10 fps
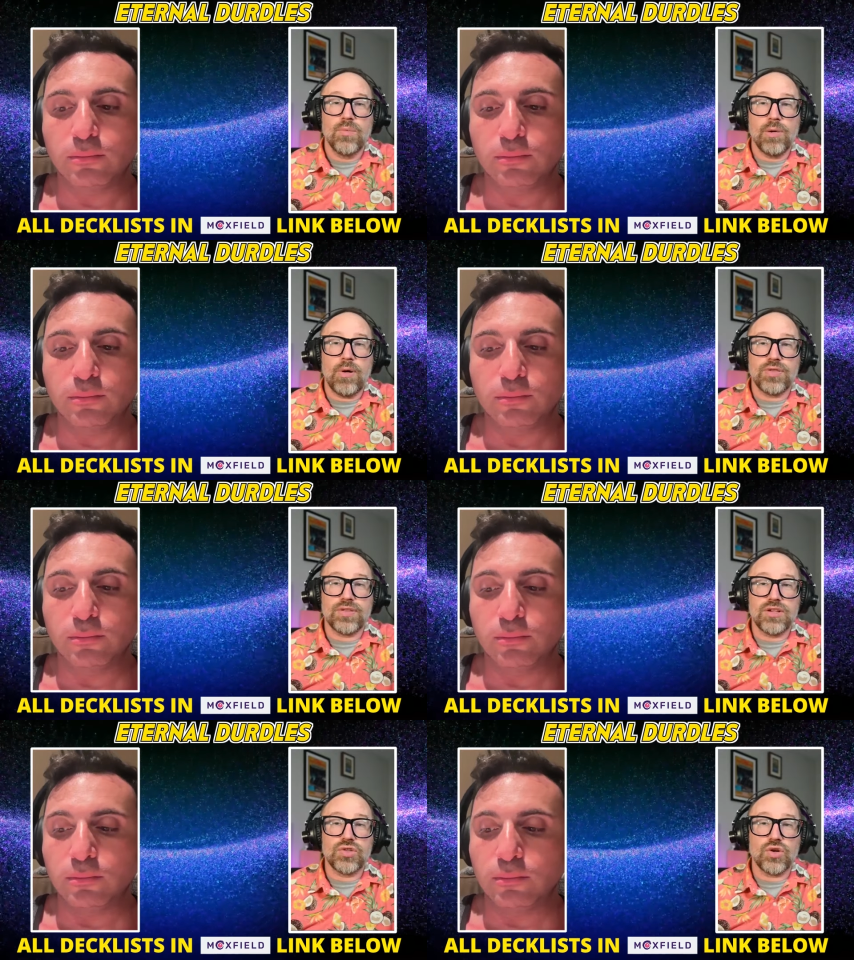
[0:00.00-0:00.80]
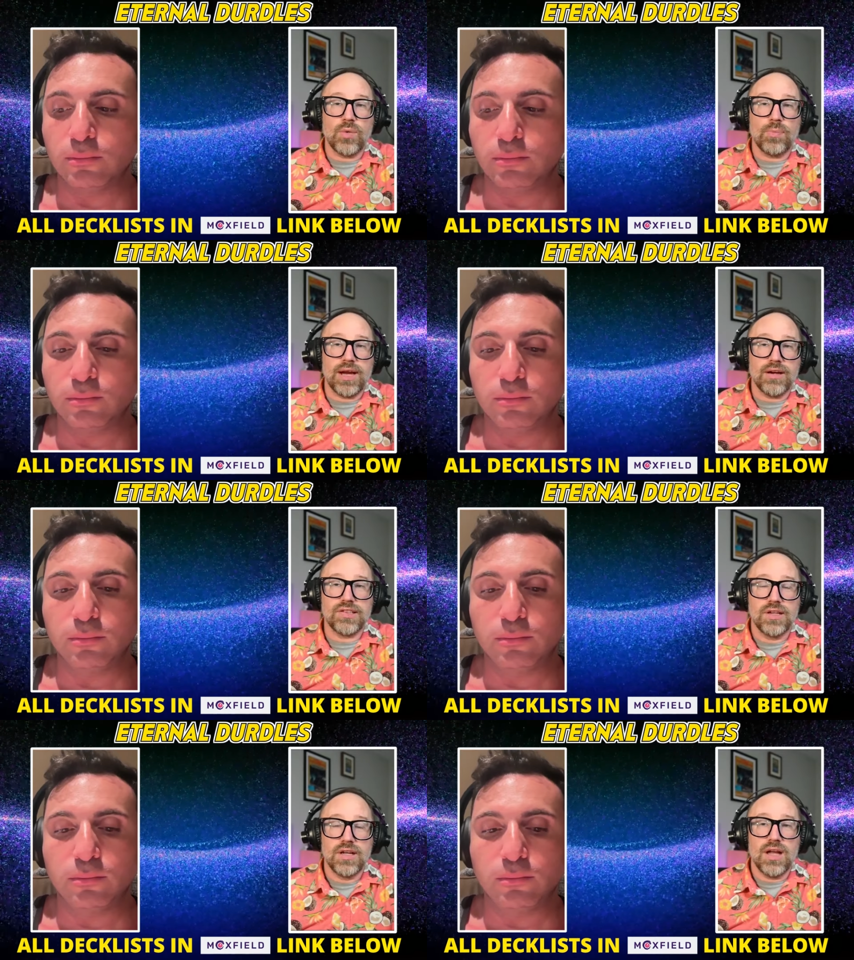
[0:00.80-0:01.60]
Speaker 1: We're both control
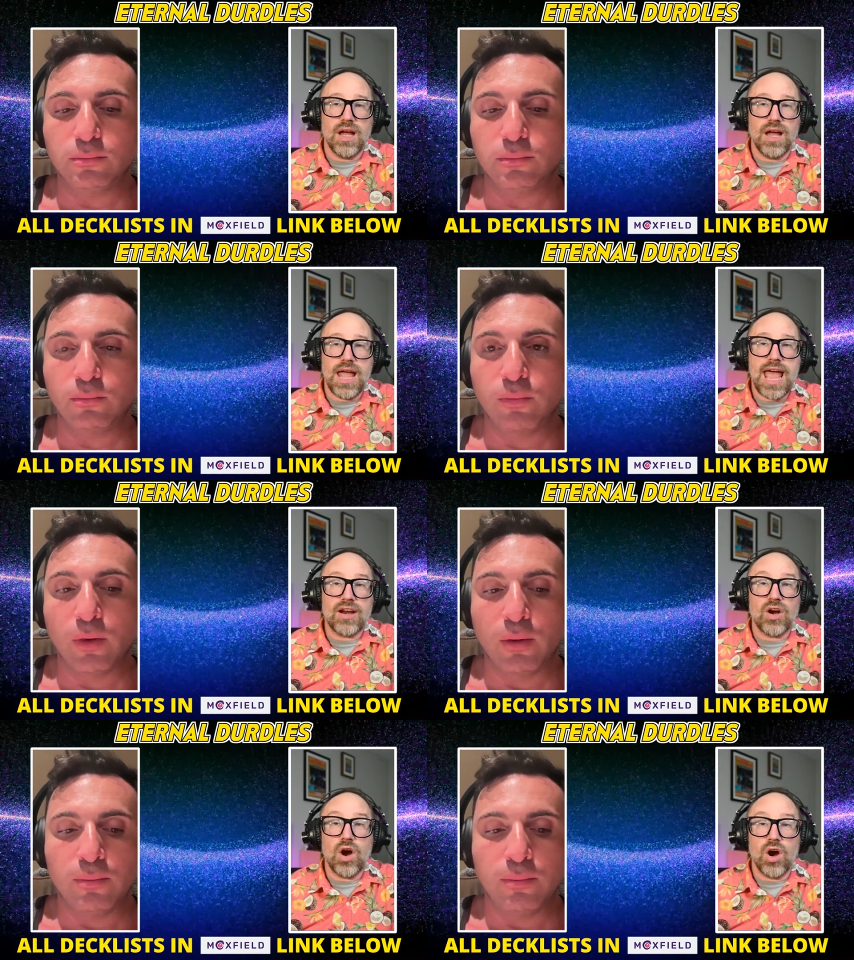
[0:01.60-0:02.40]
players uh, at our